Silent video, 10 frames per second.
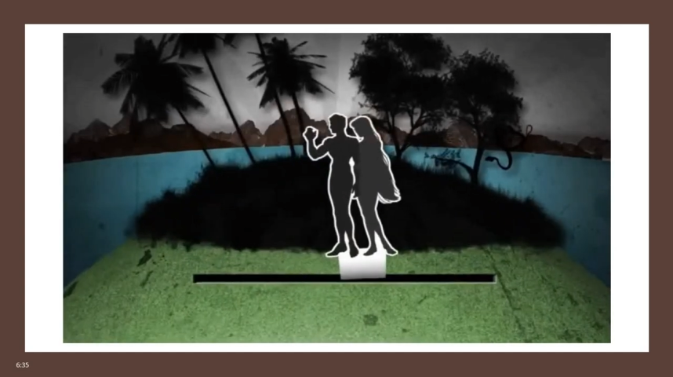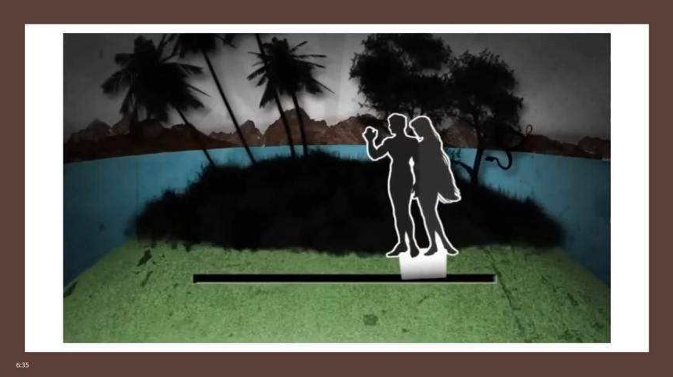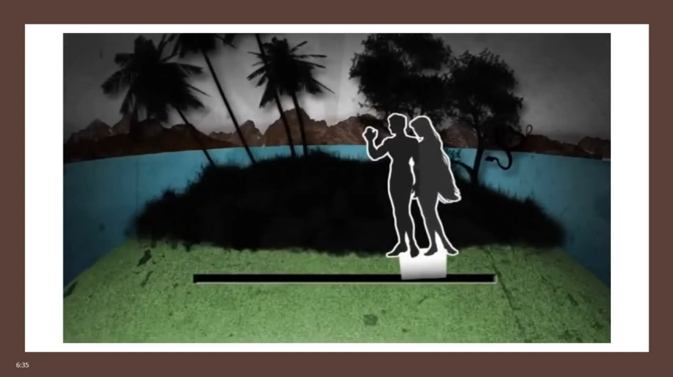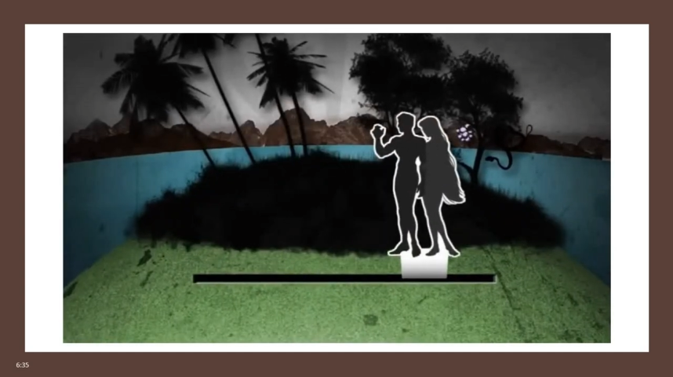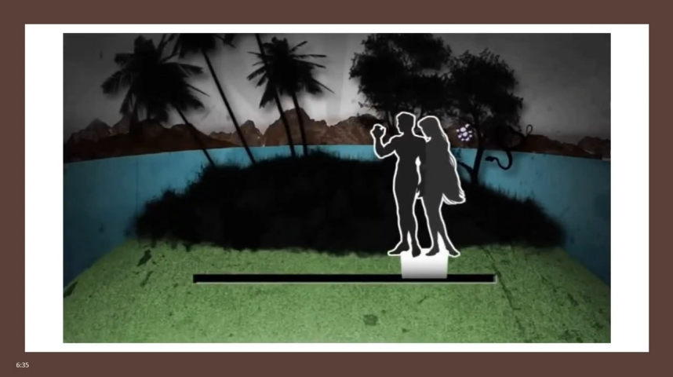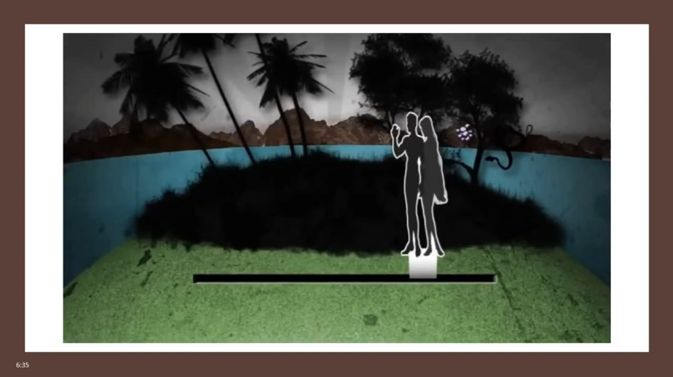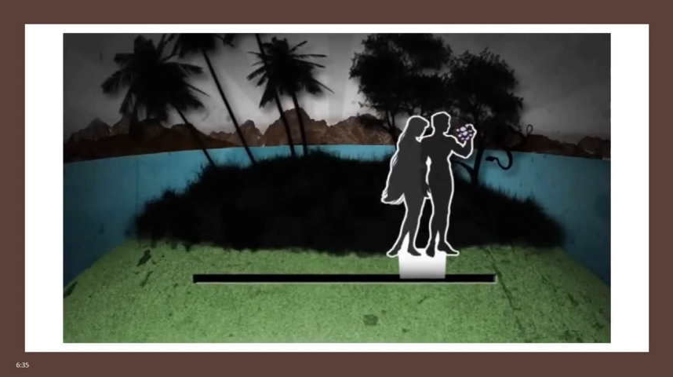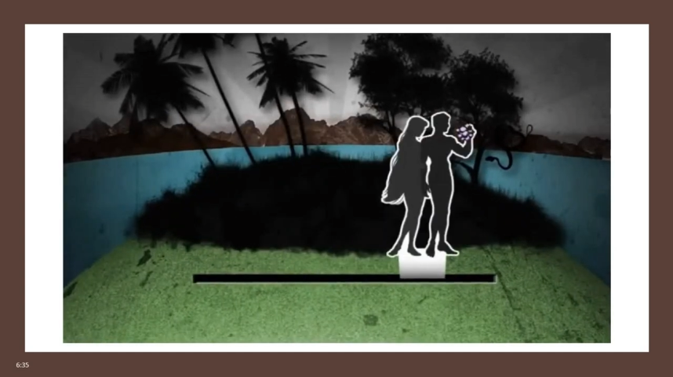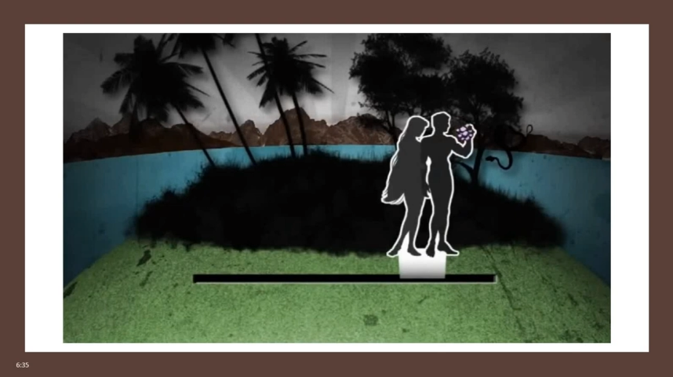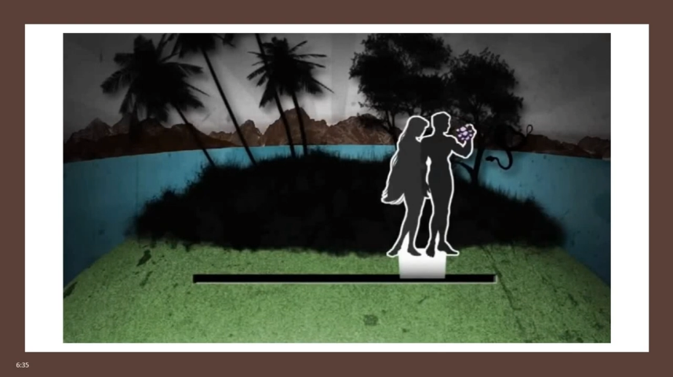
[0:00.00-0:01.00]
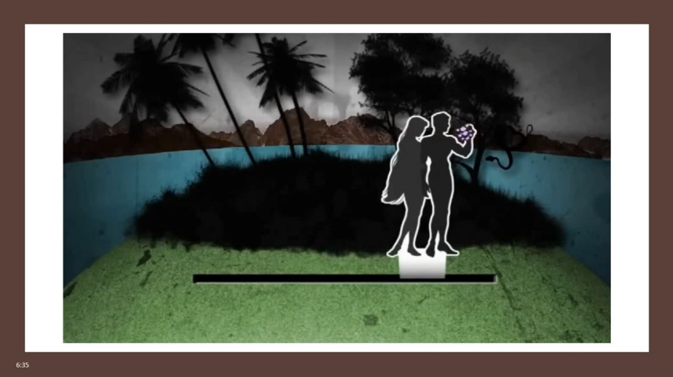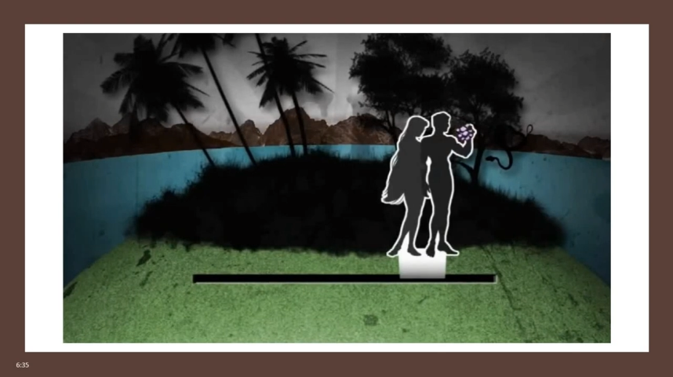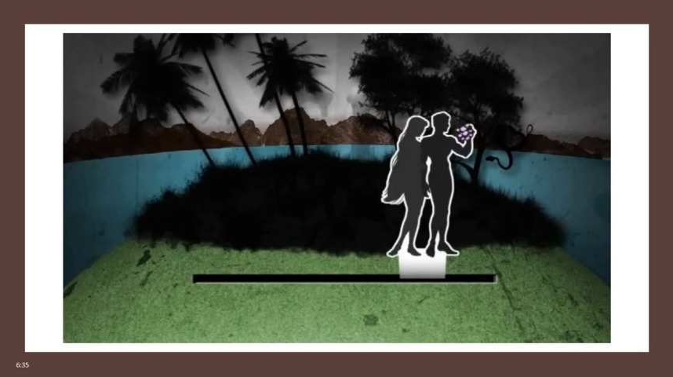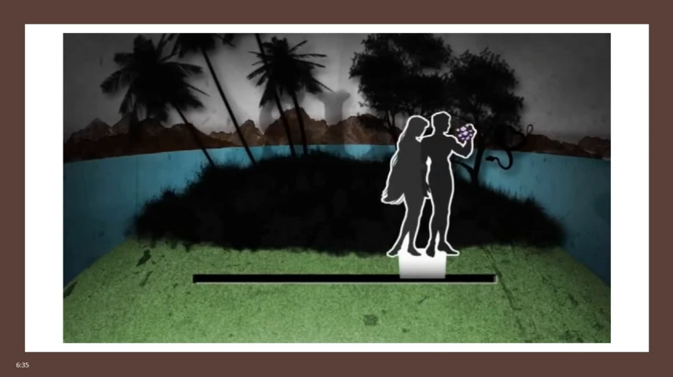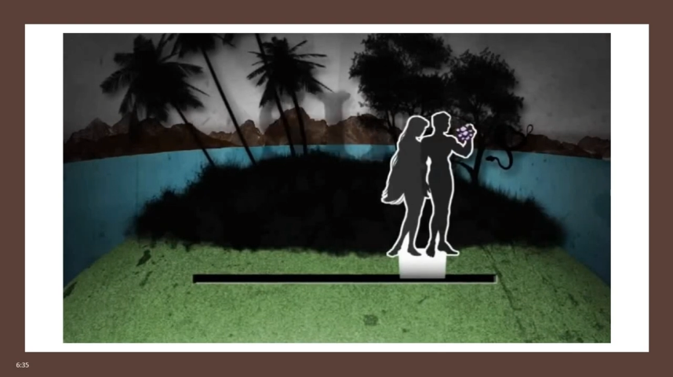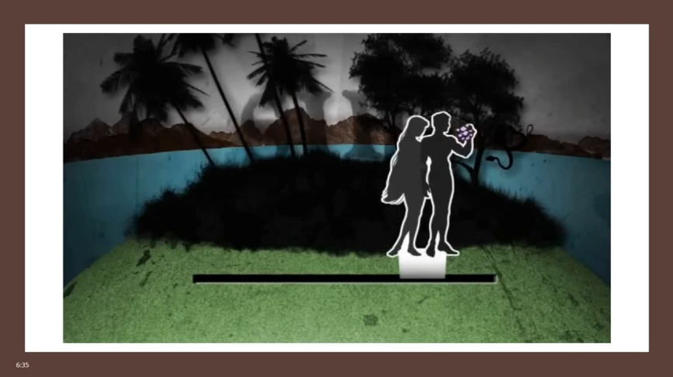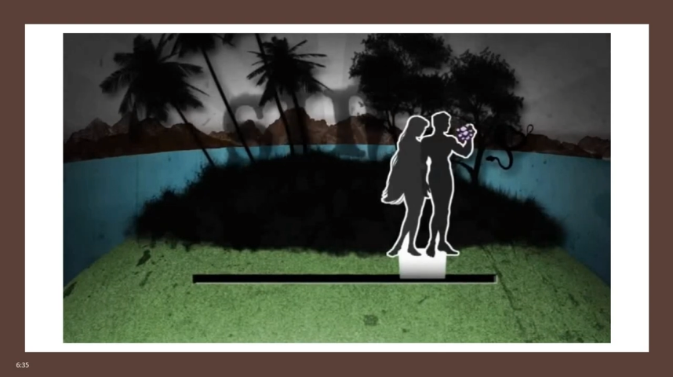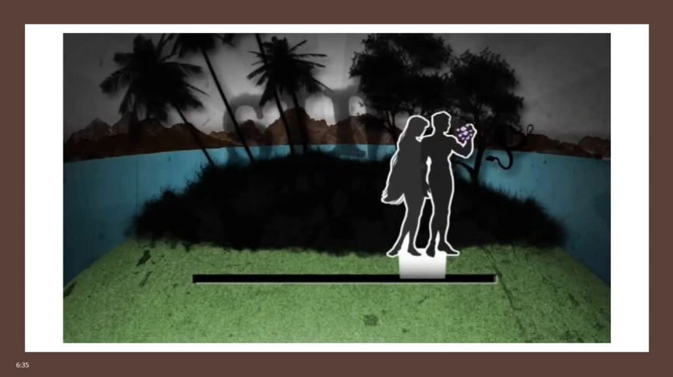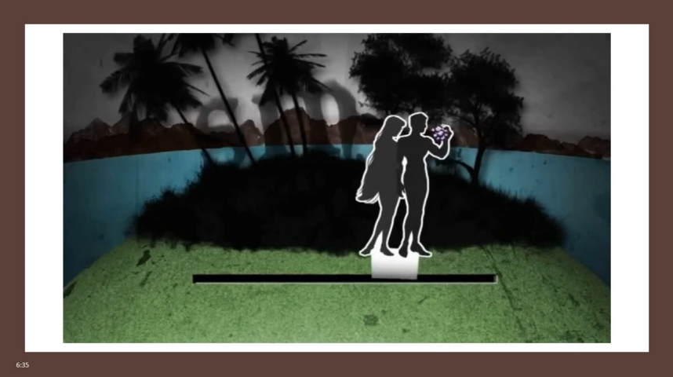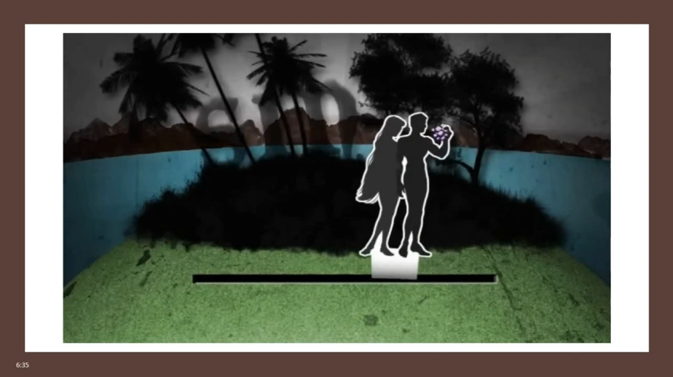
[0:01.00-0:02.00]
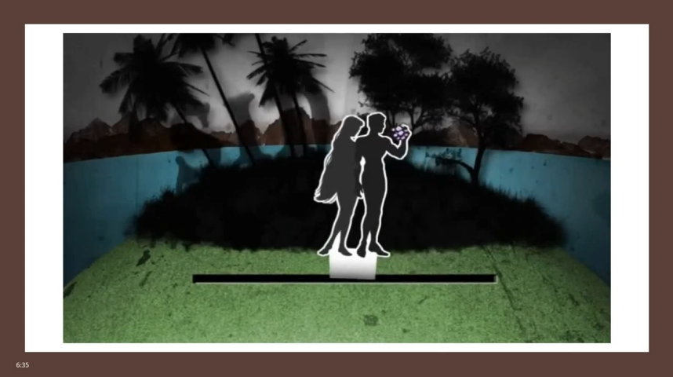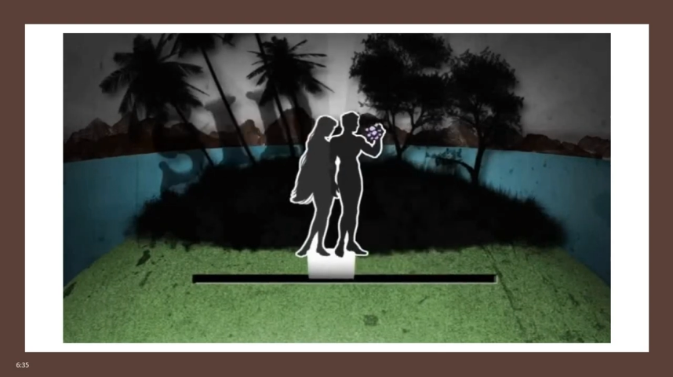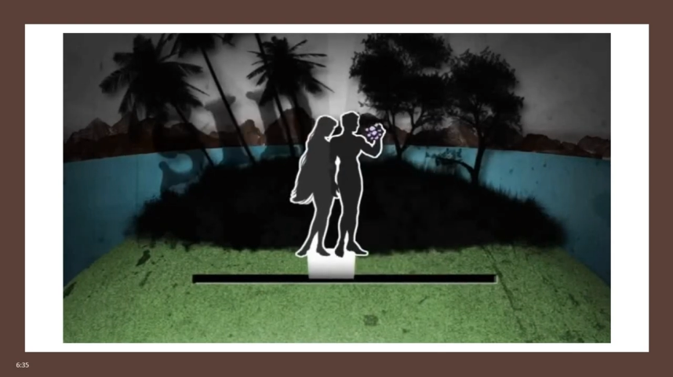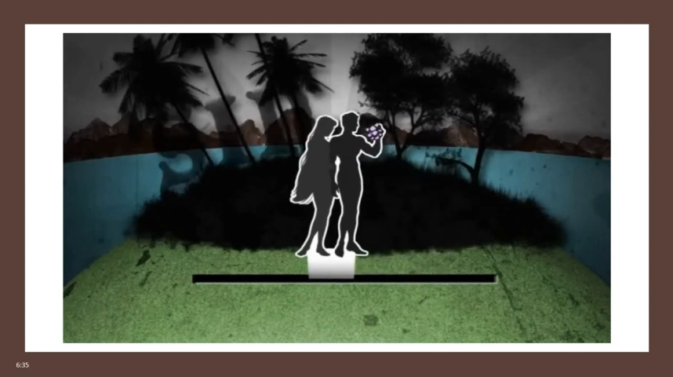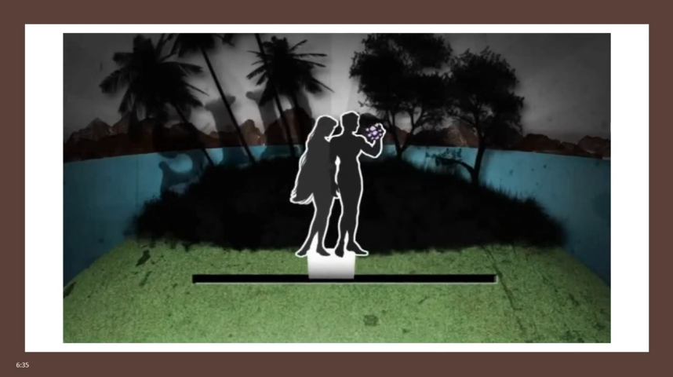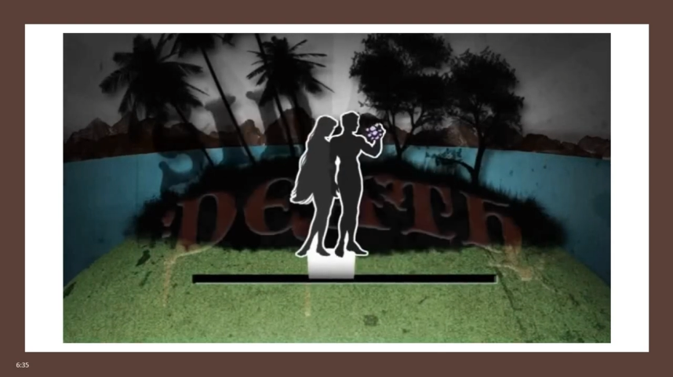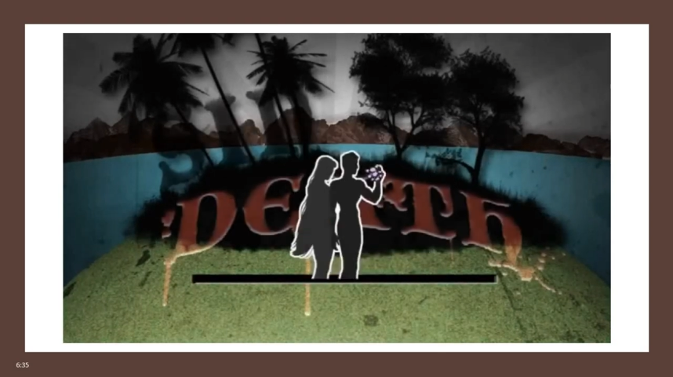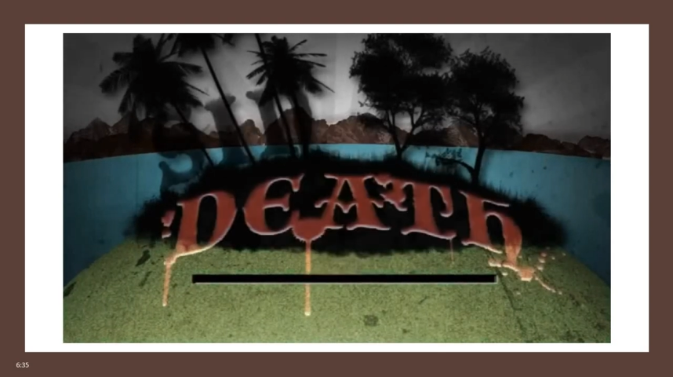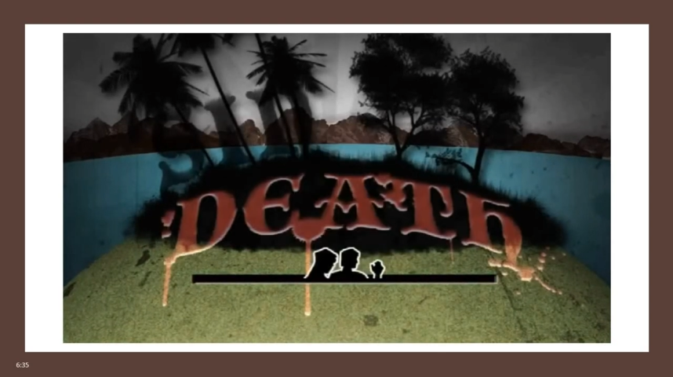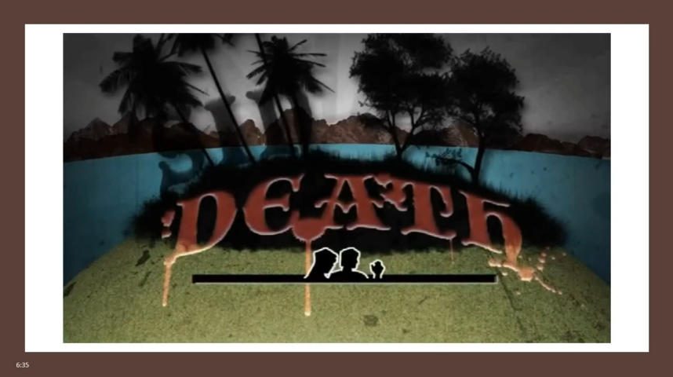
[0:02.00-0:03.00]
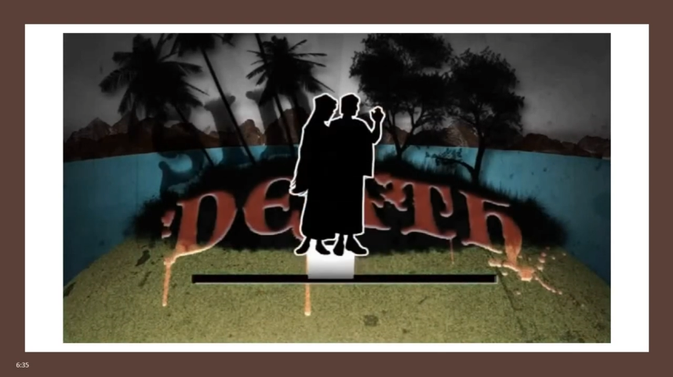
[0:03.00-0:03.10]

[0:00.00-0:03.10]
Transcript: [unreadable: no face in view]